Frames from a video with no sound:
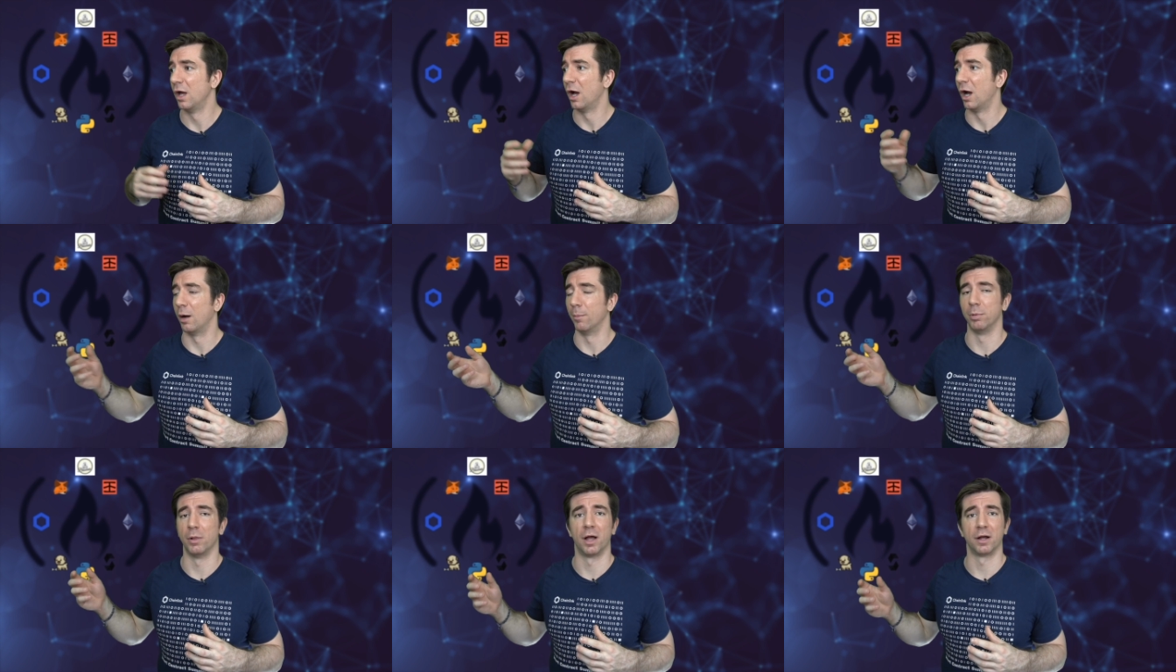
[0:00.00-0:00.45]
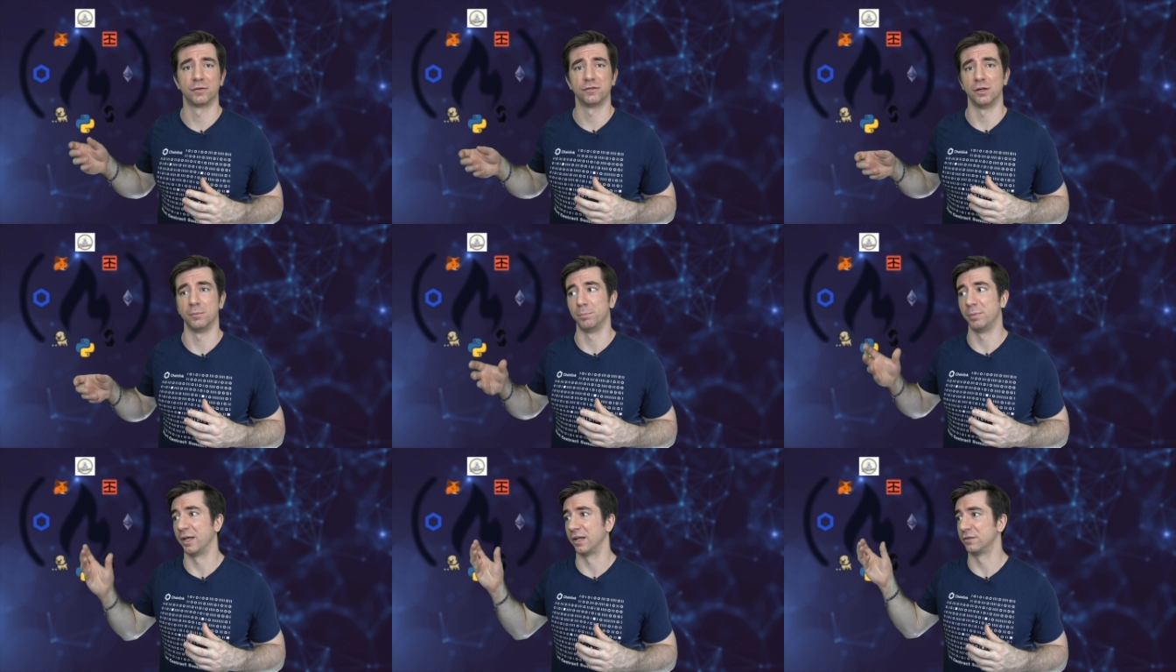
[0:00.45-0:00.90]
a
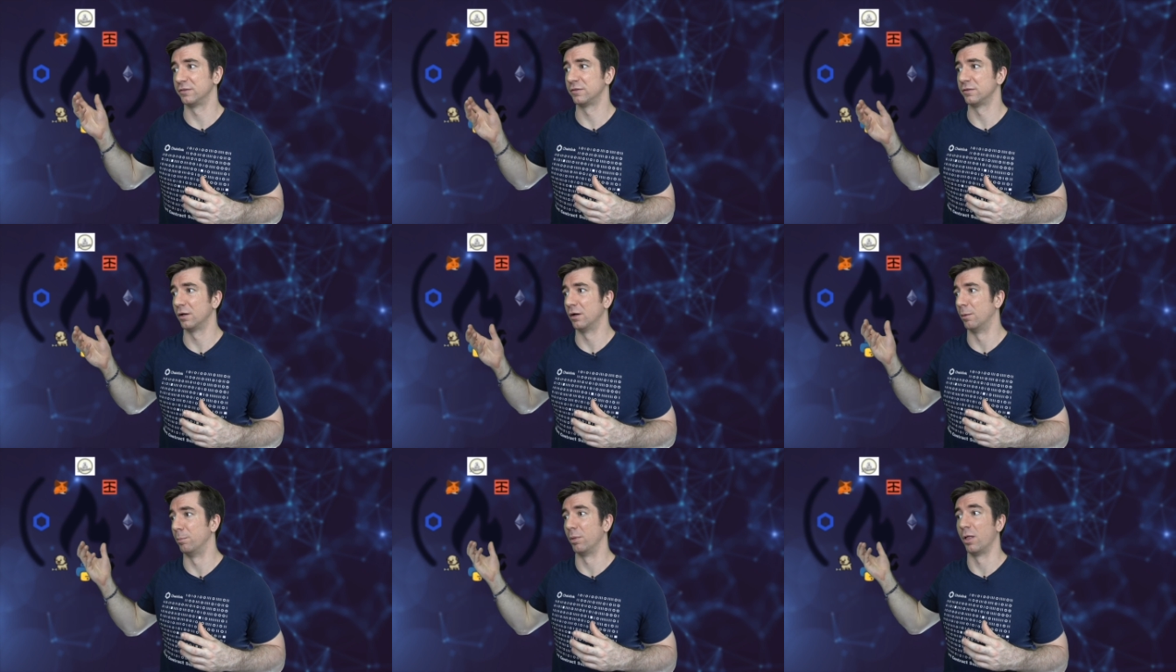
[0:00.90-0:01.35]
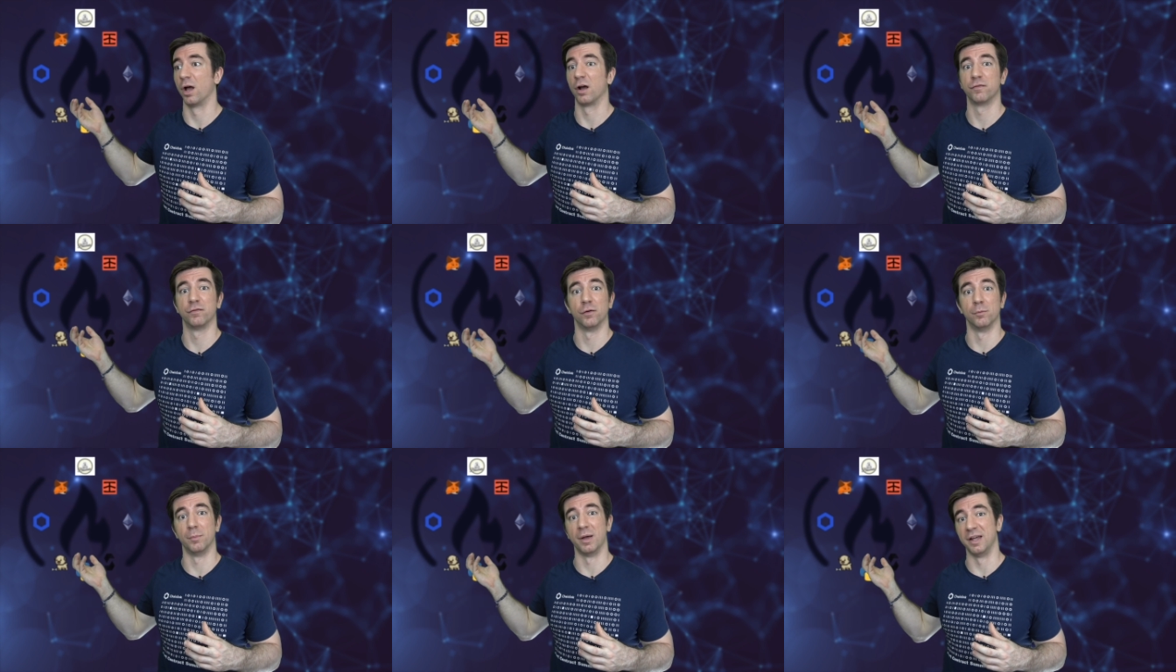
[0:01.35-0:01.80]
blockchain picks a block
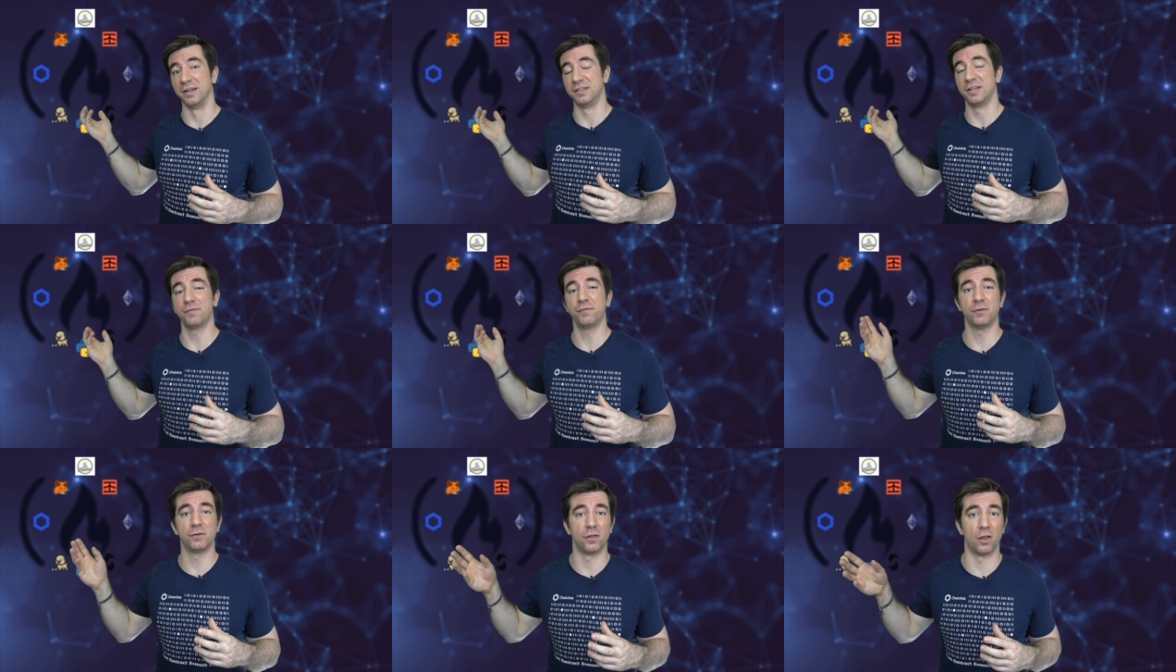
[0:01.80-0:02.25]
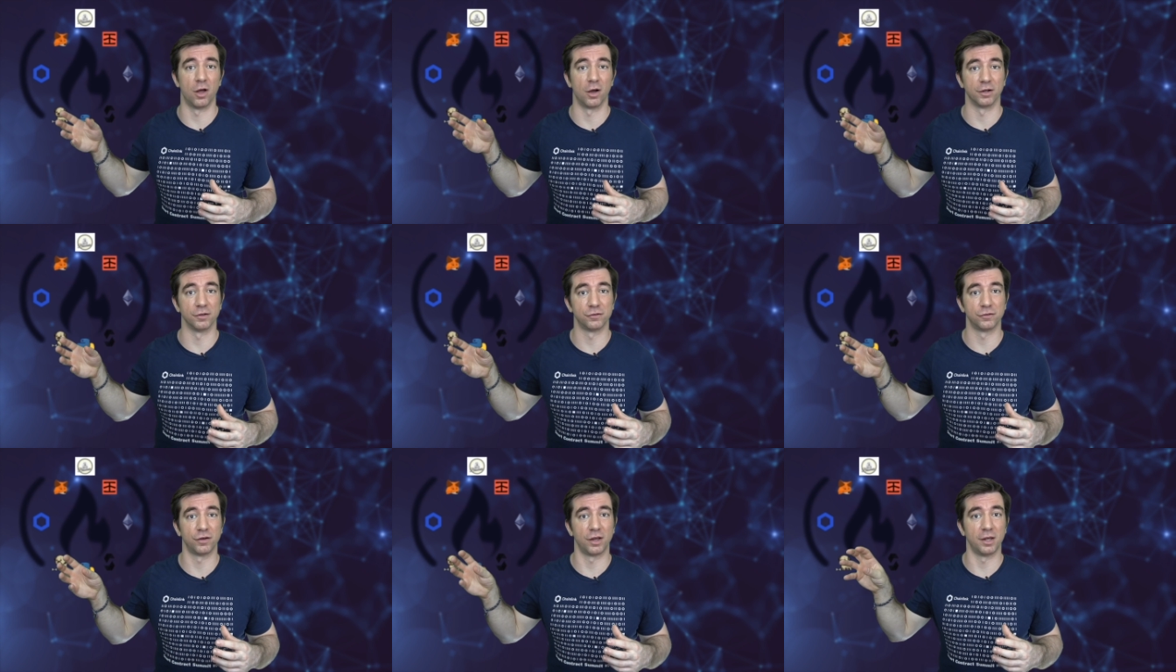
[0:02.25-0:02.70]
from a different
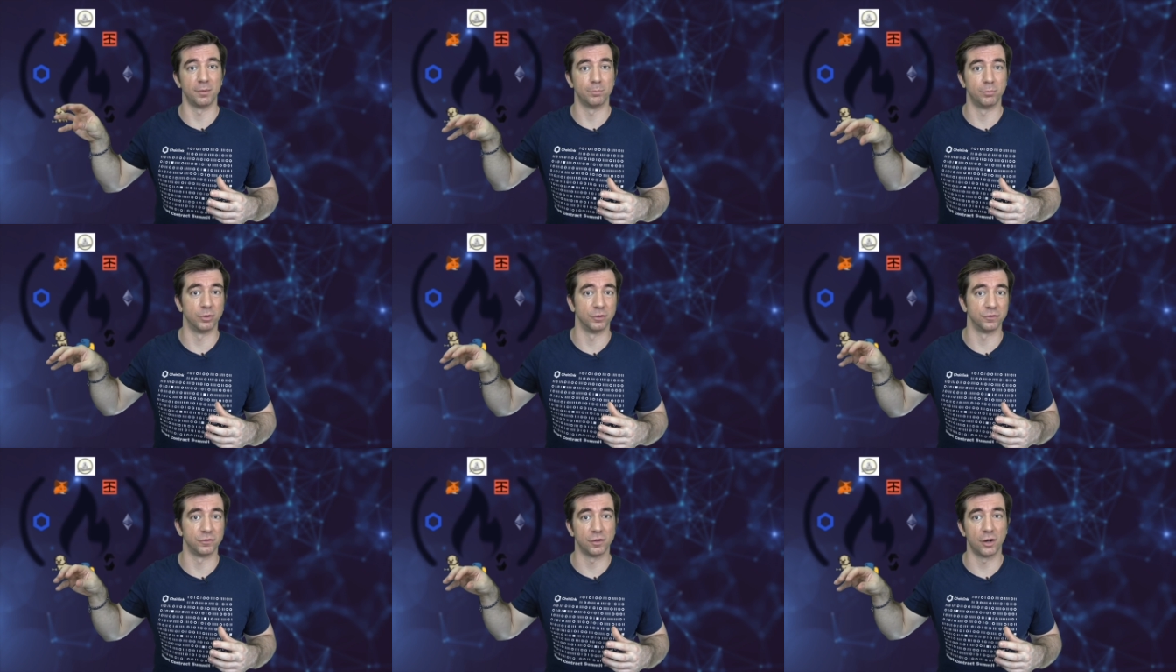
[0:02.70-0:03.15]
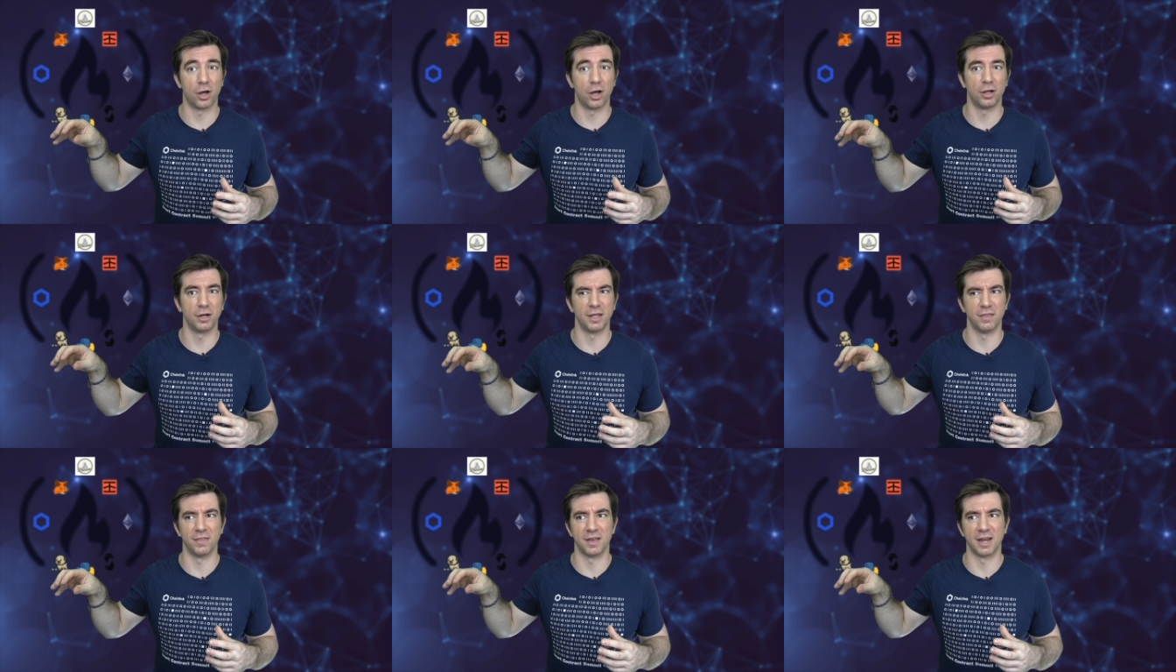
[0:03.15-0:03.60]
longest chain, puts it on,
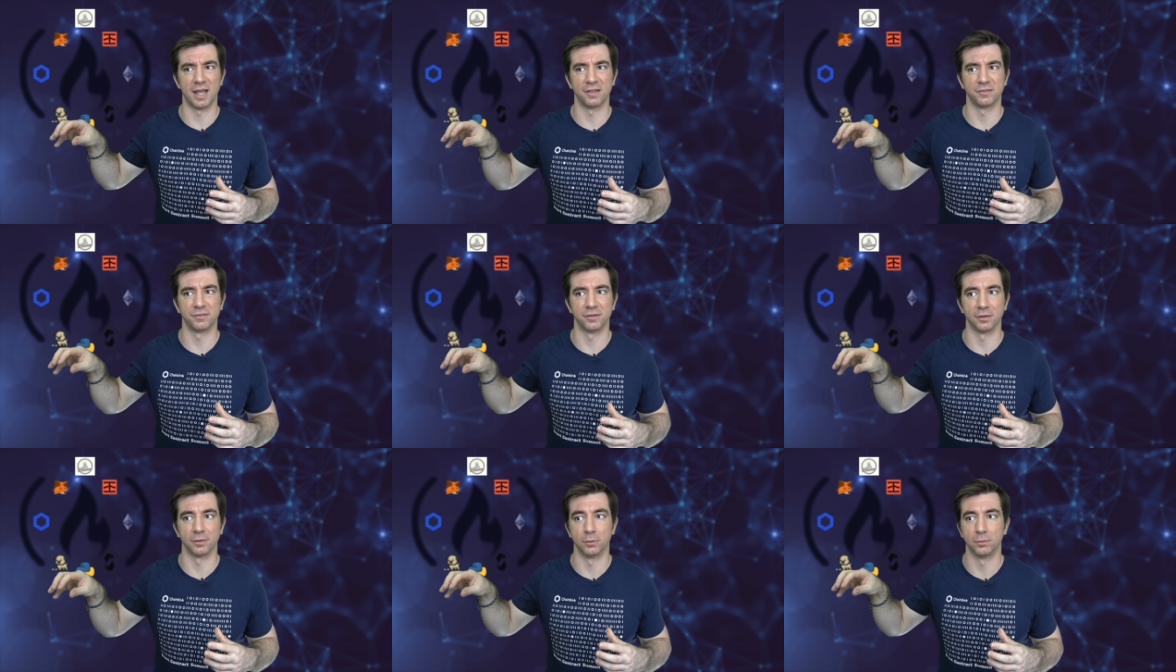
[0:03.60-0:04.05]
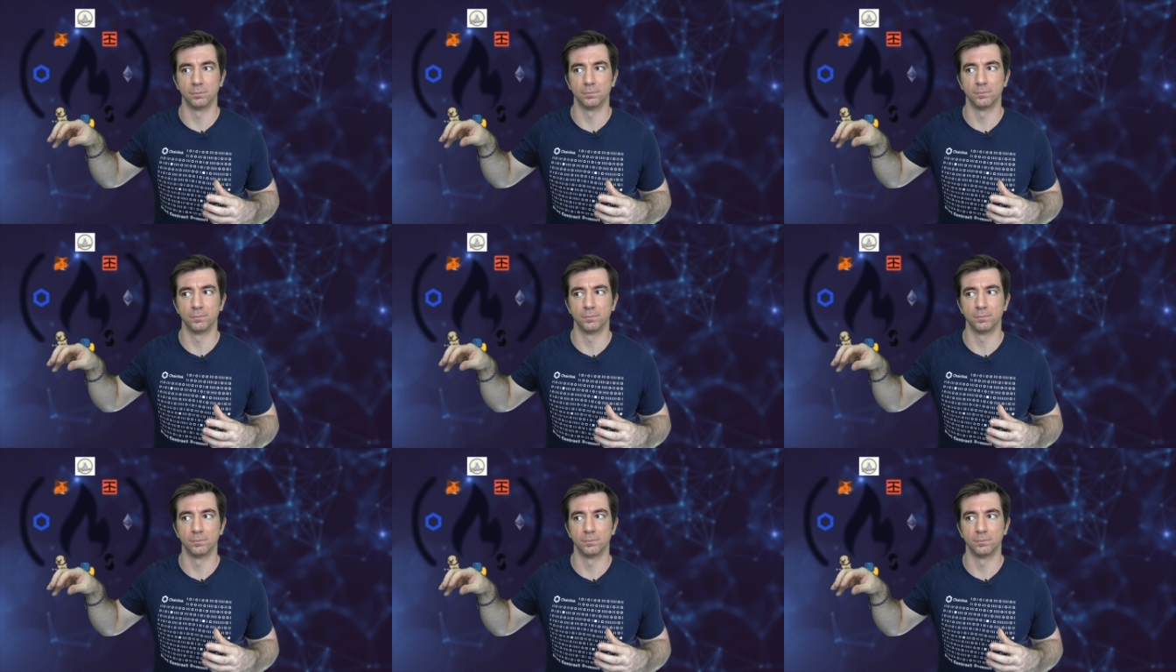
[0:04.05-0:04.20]
and then has to